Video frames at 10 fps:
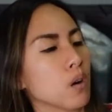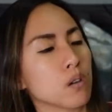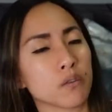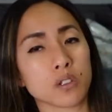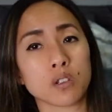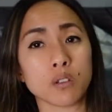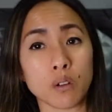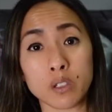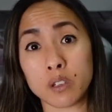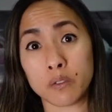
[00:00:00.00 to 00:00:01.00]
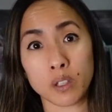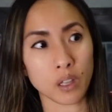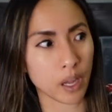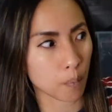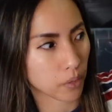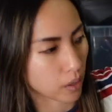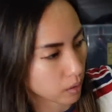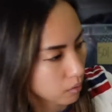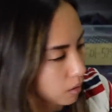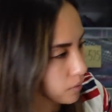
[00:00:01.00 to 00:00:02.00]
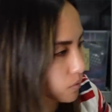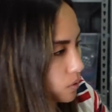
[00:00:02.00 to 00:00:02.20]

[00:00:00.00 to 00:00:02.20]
over to a different lamp that I got.